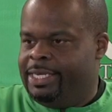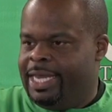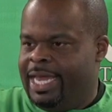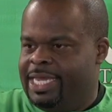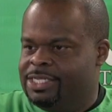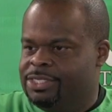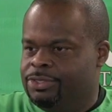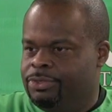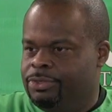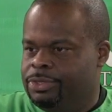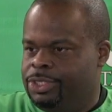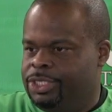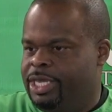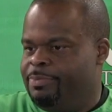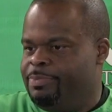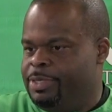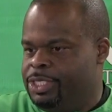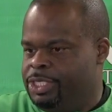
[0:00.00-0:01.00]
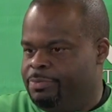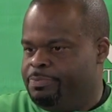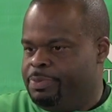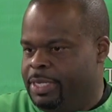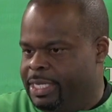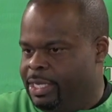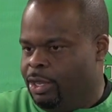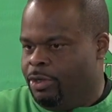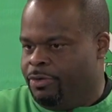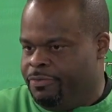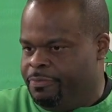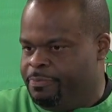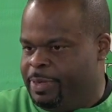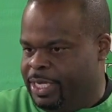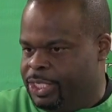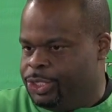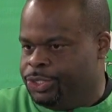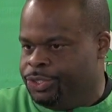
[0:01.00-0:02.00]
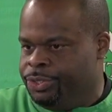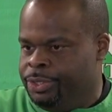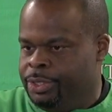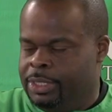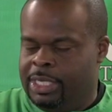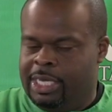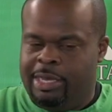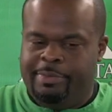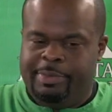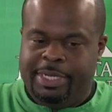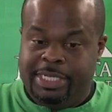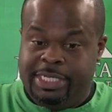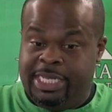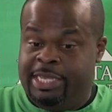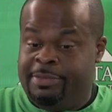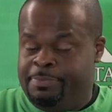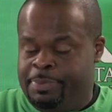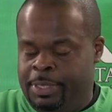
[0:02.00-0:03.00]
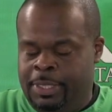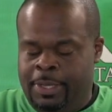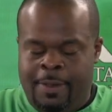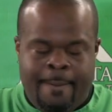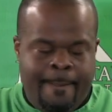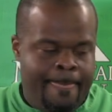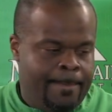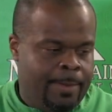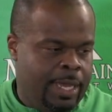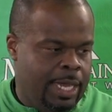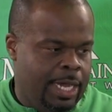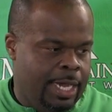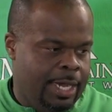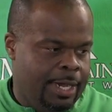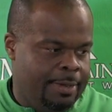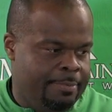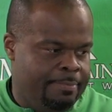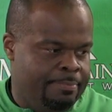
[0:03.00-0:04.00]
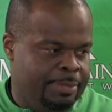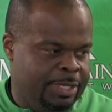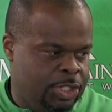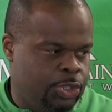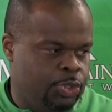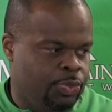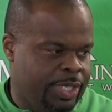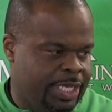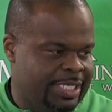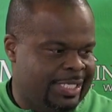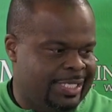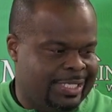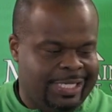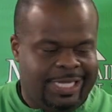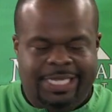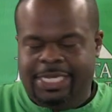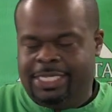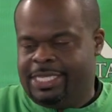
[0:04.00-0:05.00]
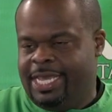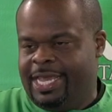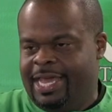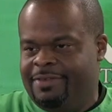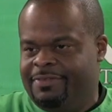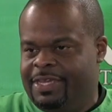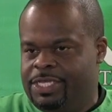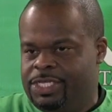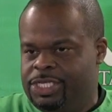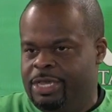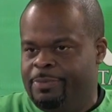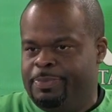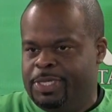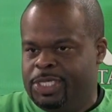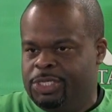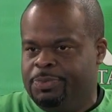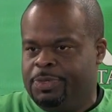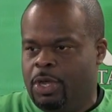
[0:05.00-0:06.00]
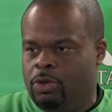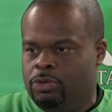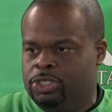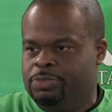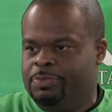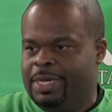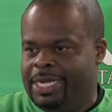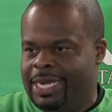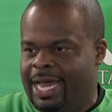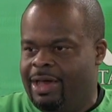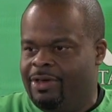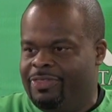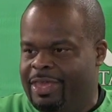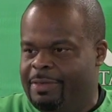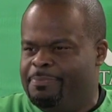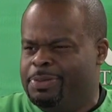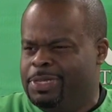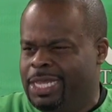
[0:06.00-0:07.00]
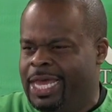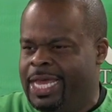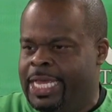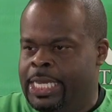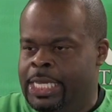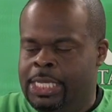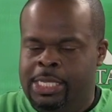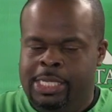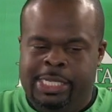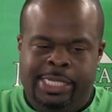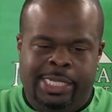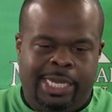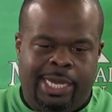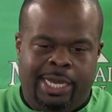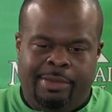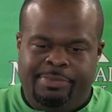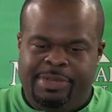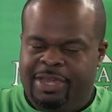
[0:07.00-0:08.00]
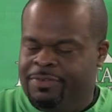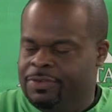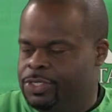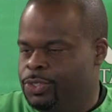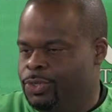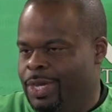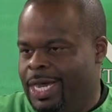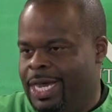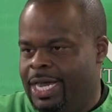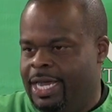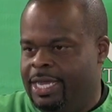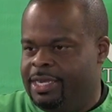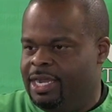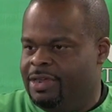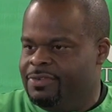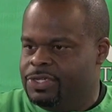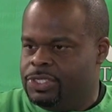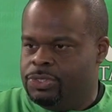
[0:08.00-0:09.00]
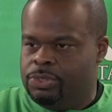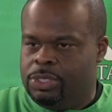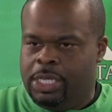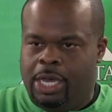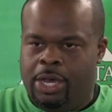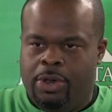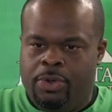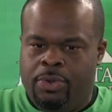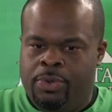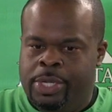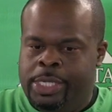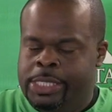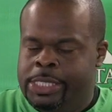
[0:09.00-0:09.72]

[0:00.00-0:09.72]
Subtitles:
National Championship playoff picture and deep. But you can see that they have a championship culture about how they play. Never too high, never too low.